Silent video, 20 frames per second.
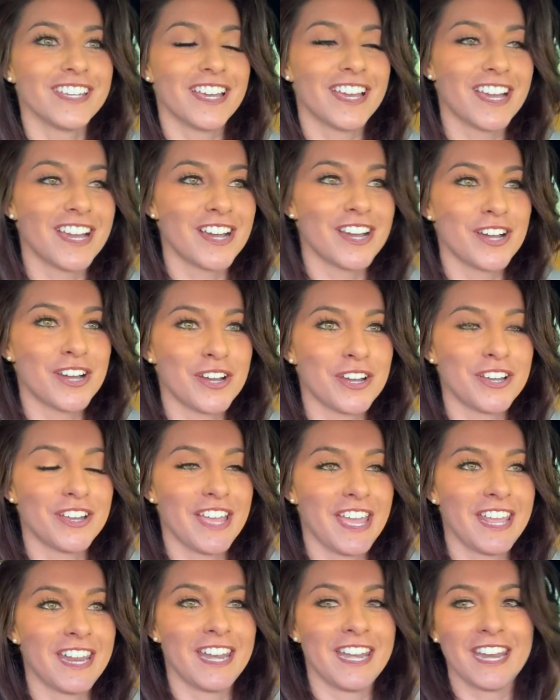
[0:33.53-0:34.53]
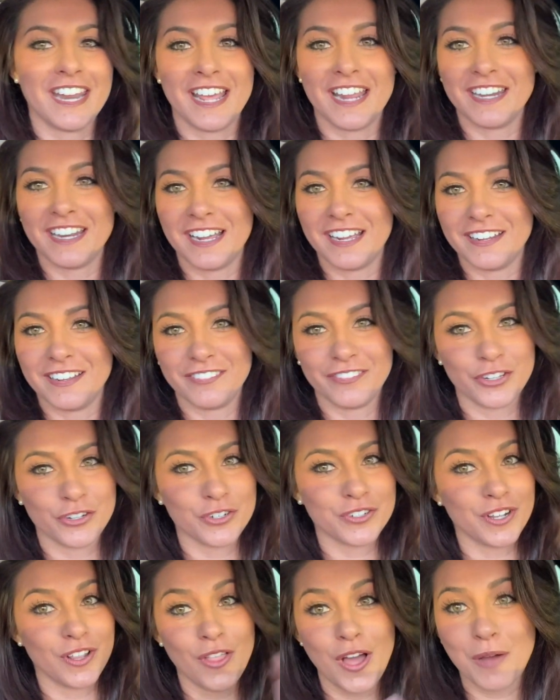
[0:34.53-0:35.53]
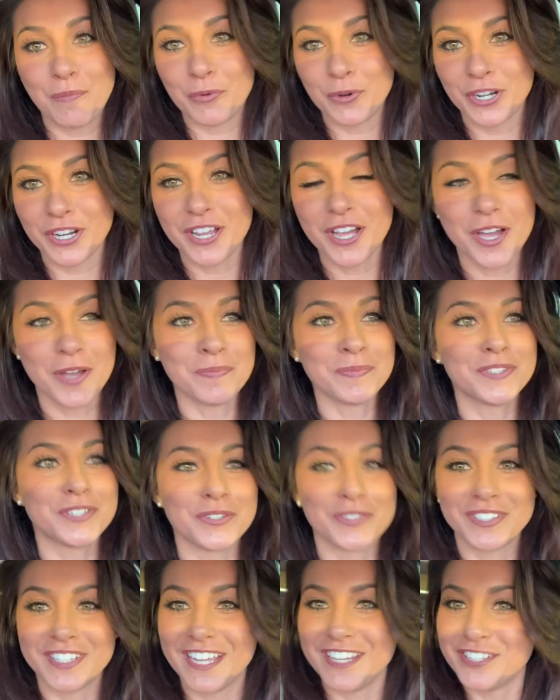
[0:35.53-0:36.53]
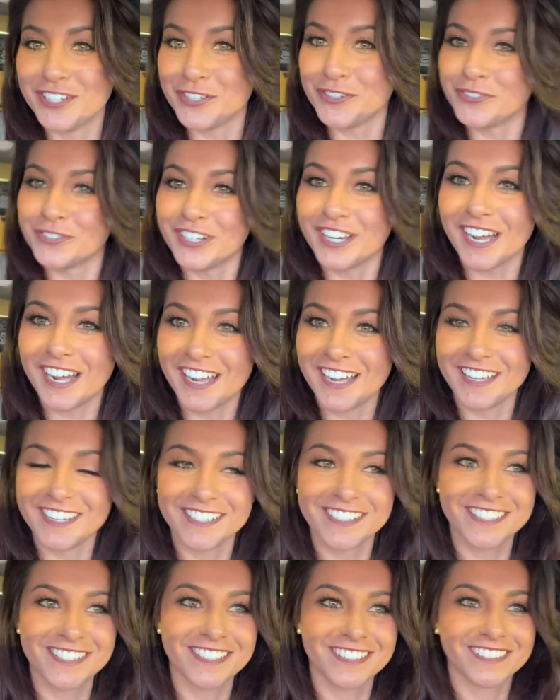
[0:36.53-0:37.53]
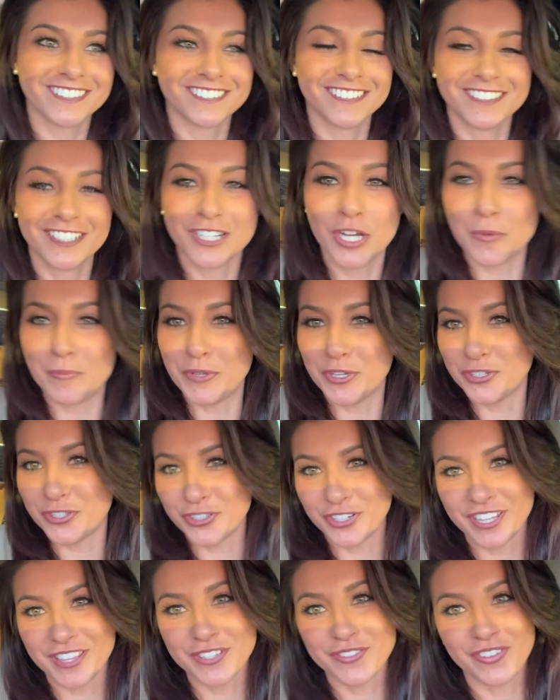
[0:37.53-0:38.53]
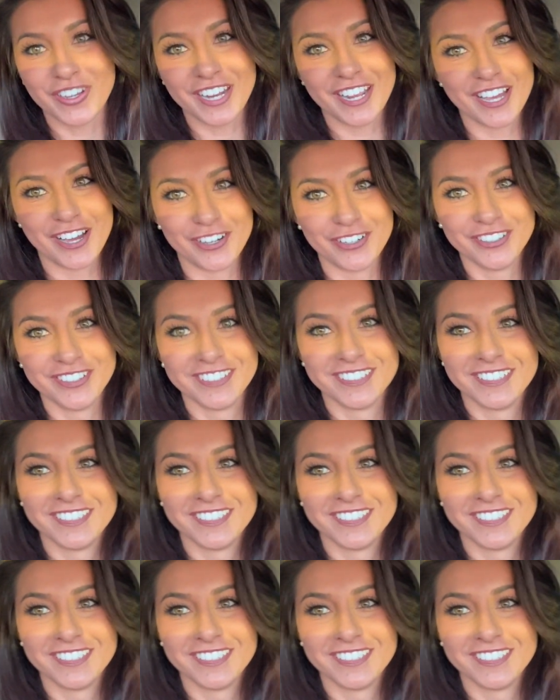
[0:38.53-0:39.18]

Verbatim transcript: Uh, and there's a lot more to come, so stay tuned, guys. Hope you enjoy this video.